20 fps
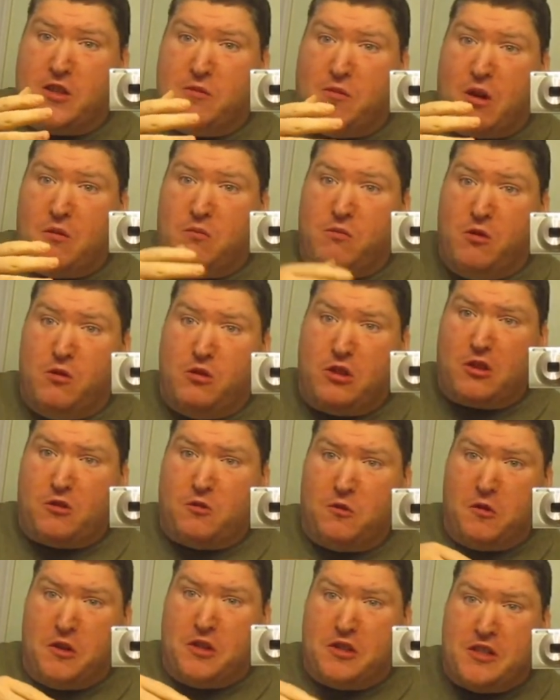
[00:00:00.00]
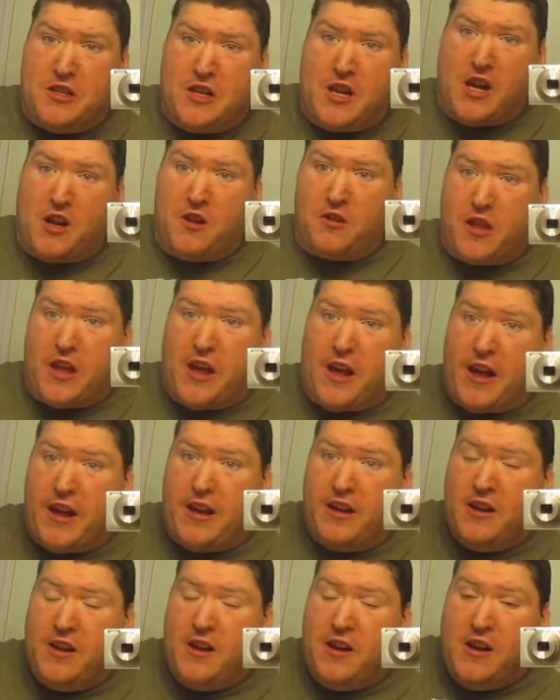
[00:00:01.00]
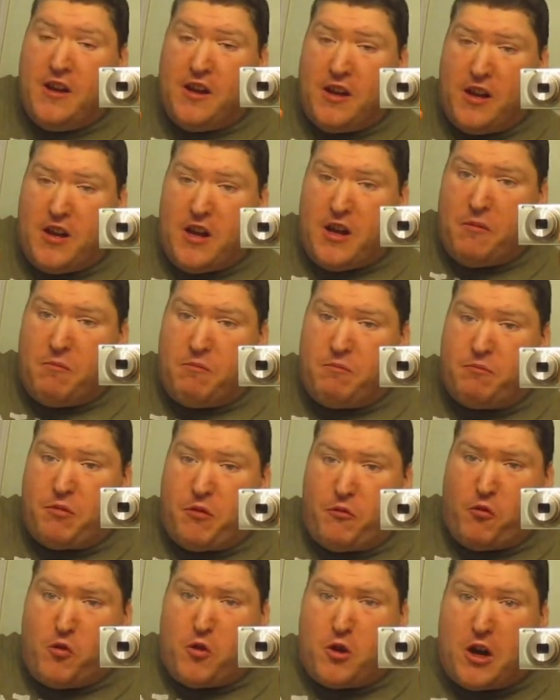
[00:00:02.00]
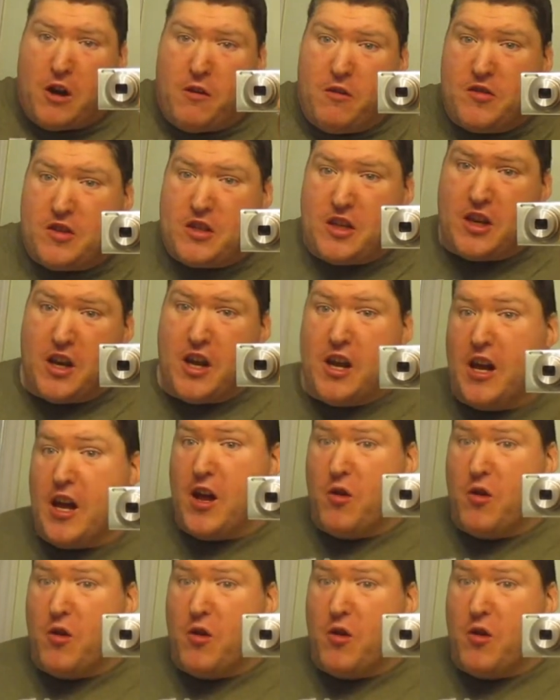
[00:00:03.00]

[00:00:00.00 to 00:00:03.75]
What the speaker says: my mood swings now that before I was like, oh,